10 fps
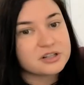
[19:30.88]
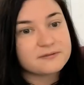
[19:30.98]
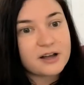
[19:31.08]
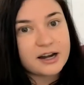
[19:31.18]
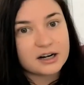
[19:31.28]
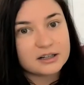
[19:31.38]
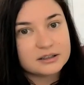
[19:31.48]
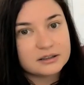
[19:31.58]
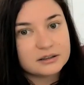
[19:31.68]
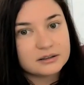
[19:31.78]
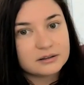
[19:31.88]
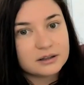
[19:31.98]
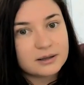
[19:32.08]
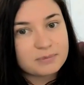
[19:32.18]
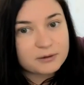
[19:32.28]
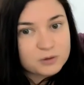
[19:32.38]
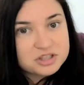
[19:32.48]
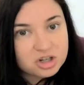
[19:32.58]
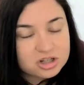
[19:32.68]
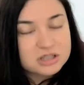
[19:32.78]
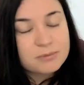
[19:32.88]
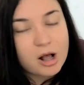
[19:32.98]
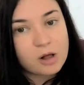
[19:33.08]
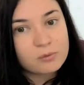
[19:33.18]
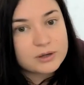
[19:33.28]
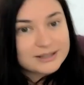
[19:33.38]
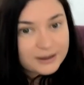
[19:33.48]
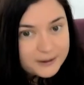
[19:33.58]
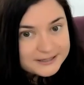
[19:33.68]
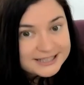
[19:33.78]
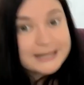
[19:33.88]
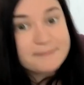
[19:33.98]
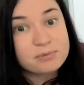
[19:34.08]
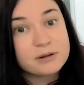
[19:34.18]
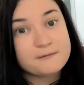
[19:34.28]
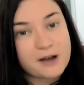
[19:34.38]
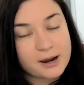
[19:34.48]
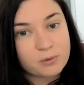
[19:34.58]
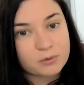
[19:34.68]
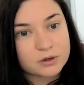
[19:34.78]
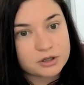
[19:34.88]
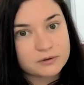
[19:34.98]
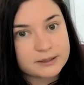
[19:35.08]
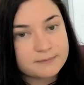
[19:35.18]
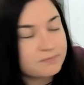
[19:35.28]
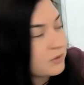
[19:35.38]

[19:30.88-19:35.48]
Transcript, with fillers: to the fire. But if we start small, we simplify what we're doing,